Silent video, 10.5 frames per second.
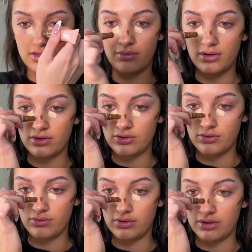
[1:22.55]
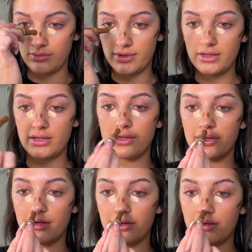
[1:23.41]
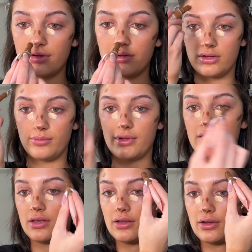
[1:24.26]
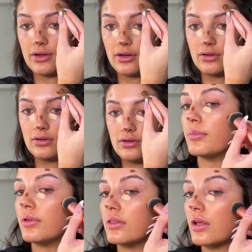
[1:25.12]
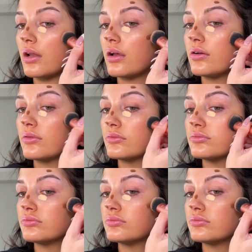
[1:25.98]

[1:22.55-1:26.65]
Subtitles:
I'm gonna do a little bit here, a little bit here, blend that out.